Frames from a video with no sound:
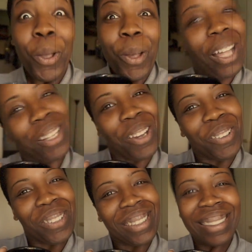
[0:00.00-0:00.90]

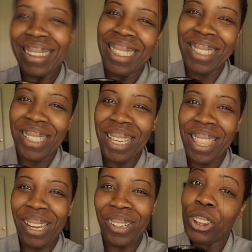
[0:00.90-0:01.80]
Hello, didn't see
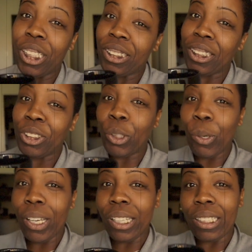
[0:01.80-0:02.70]
you there. Just
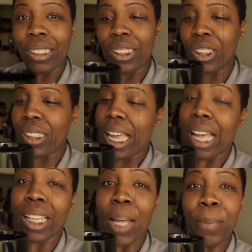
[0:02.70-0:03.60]
enjoying a delicious
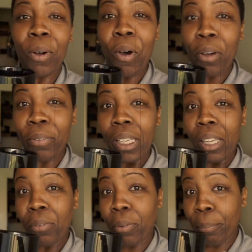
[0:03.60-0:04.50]
hot cup of
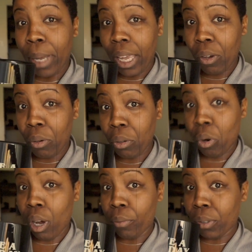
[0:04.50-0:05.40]
coffee from my
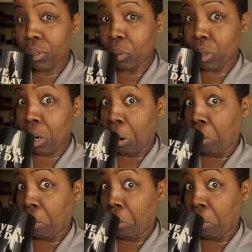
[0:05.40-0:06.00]
own coffee store.